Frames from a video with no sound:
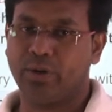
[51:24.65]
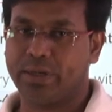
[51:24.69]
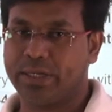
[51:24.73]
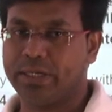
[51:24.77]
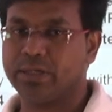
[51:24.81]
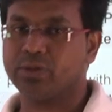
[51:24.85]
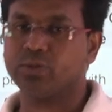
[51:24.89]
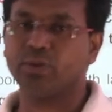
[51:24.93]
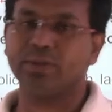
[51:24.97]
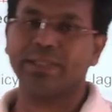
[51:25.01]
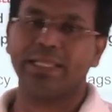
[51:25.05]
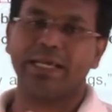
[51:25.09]

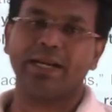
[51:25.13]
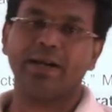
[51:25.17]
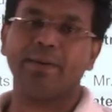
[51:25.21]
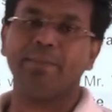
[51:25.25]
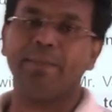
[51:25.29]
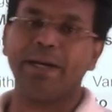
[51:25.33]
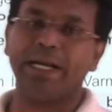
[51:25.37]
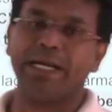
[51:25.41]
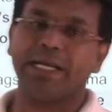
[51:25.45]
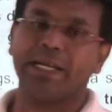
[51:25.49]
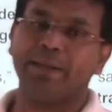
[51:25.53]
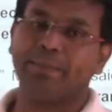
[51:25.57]
Okay, so there are
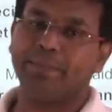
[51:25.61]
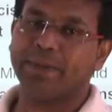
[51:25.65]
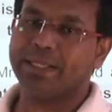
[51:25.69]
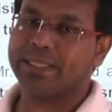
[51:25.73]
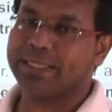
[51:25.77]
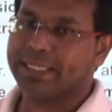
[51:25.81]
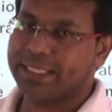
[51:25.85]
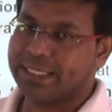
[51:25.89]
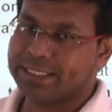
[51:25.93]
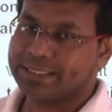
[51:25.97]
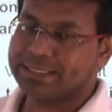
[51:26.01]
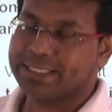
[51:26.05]

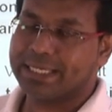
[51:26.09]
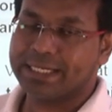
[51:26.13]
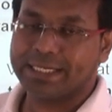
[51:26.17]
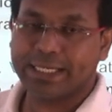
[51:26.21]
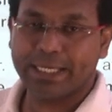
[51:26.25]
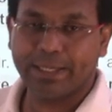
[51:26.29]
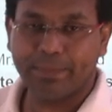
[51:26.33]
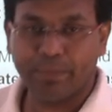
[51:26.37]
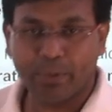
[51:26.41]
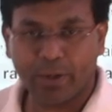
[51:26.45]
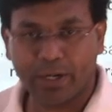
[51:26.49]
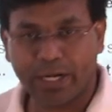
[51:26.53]
multiple things
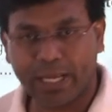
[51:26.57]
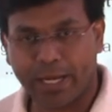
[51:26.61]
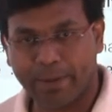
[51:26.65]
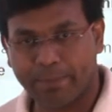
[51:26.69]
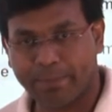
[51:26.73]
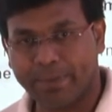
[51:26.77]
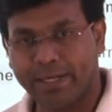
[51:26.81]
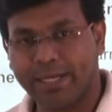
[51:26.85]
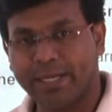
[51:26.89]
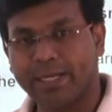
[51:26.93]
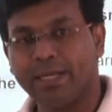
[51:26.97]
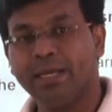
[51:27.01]
that keep on
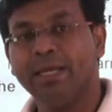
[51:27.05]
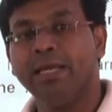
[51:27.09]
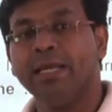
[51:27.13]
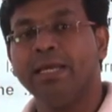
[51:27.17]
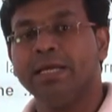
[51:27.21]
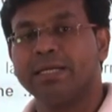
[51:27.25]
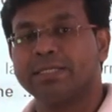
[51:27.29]
happening.